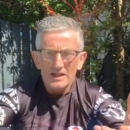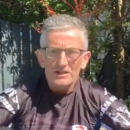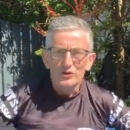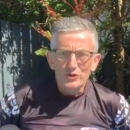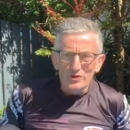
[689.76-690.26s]

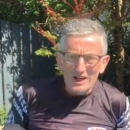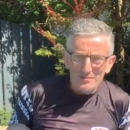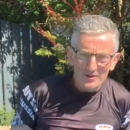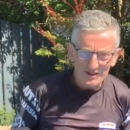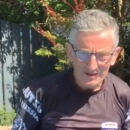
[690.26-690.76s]
don't know what
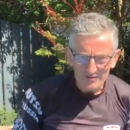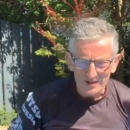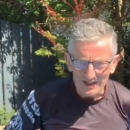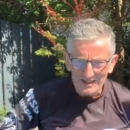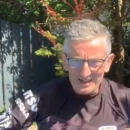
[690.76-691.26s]
happened there. We
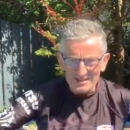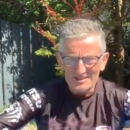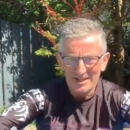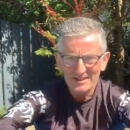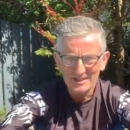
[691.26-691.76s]
had a
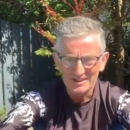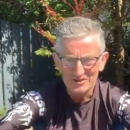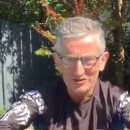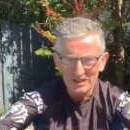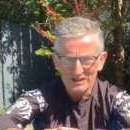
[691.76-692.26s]
technical
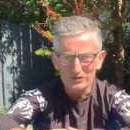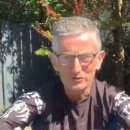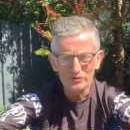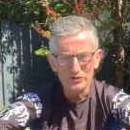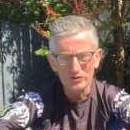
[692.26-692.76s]
issue. I
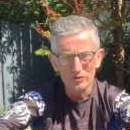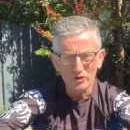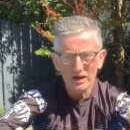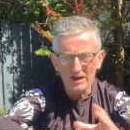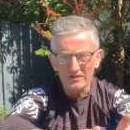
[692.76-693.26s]
don't know
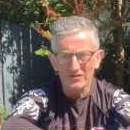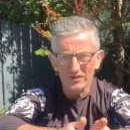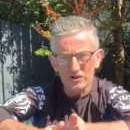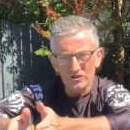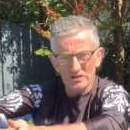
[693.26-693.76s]
how
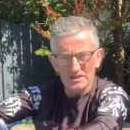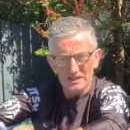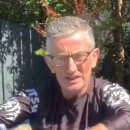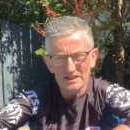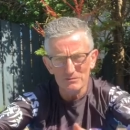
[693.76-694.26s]
far you've
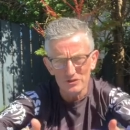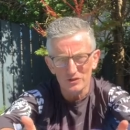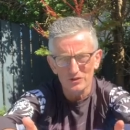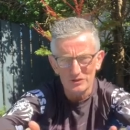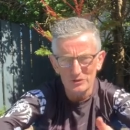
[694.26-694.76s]
seen. I was
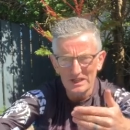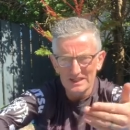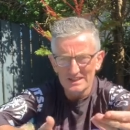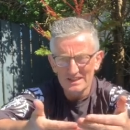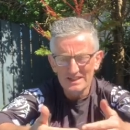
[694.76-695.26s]
talking away
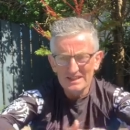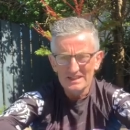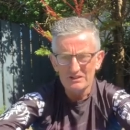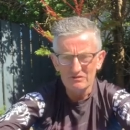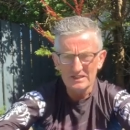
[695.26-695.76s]
and
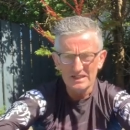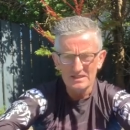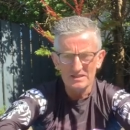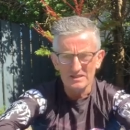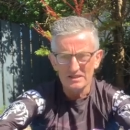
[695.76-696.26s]
then
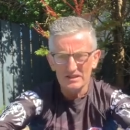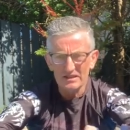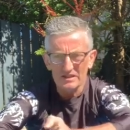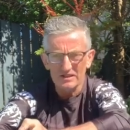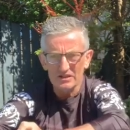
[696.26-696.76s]
realised that it
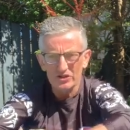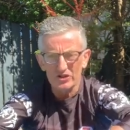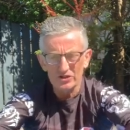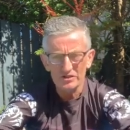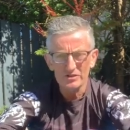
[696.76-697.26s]

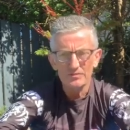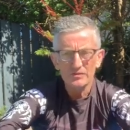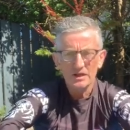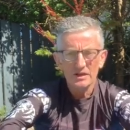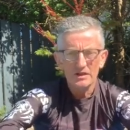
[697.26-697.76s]
cut out.
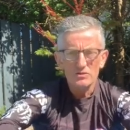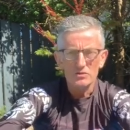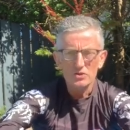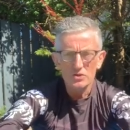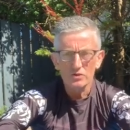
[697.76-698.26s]
So
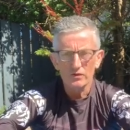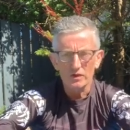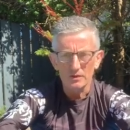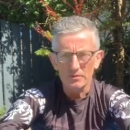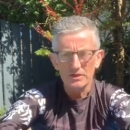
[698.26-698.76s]
I'll just go over a
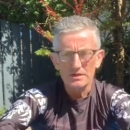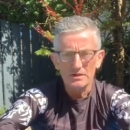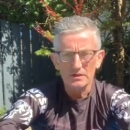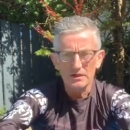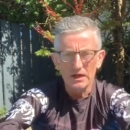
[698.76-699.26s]
couple of things
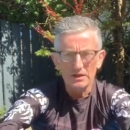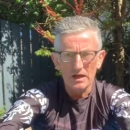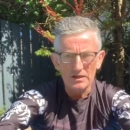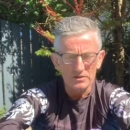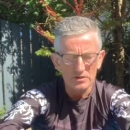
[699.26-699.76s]
that
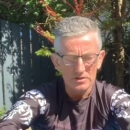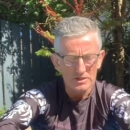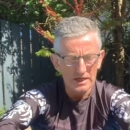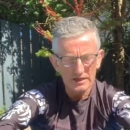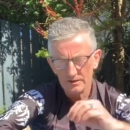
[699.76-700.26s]
I just
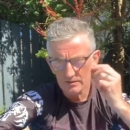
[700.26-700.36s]
said.